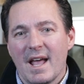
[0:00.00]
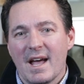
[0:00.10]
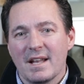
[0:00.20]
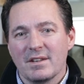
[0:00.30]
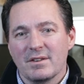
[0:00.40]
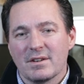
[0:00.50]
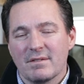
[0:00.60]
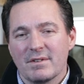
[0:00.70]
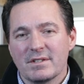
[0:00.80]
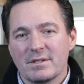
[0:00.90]
and your
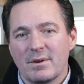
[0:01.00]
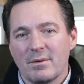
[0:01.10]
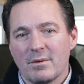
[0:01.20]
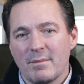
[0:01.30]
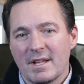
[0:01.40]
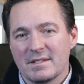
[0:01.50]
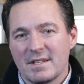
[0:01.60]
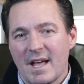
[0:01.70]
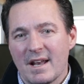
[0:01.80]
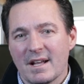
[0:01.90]
conversion rate will remain
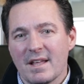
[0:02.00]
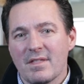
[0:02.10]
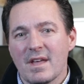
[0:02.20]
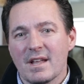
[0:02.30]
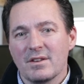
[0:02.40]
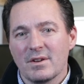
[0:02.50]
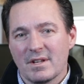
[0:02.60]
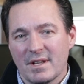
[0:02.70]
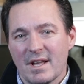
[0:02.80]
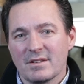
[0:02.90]
static, and then you
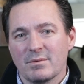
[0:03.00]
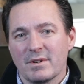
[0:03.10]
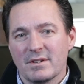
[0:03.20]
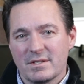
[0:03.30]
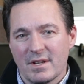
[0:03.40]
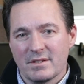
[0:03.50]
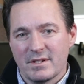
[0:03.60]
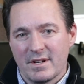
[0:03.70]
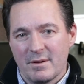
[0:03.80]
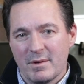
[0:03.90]
can guess what your
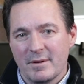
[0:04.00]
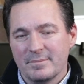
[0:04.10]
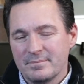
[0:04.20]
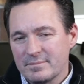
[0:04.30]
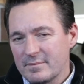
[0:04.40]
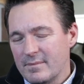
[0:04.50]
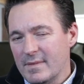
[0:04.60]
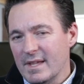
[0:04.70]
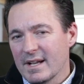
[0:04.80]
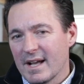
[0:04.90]
sales are going to be.
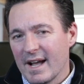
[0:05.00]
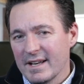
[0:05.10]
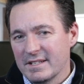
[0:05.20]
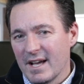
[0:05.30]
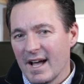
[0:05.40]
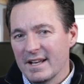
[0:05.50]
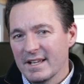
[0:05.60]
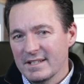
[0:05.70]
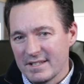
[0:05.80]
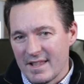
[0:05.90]
Kind of
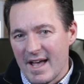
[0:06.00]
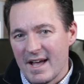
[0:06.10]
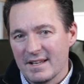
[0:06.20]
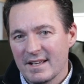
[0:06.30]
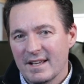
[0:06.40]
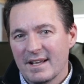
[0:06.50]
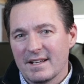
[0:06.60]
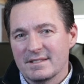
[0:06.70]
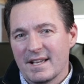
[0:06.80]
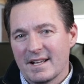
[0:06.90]
tied into that,
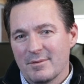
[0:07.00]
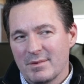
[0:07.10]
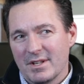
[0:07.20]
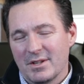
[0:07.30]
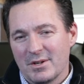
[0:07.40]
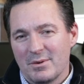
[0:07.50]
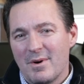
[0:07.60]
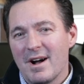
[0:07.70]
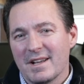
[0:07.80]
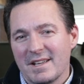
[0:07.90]
because that can be a
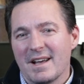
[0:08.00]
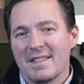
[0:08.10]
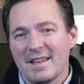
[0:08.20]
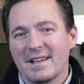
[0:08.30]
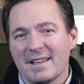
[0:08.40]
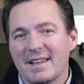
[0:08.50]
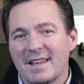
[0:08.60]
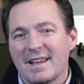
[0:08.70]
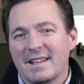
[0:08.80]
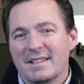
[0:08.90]
little wonky, I think,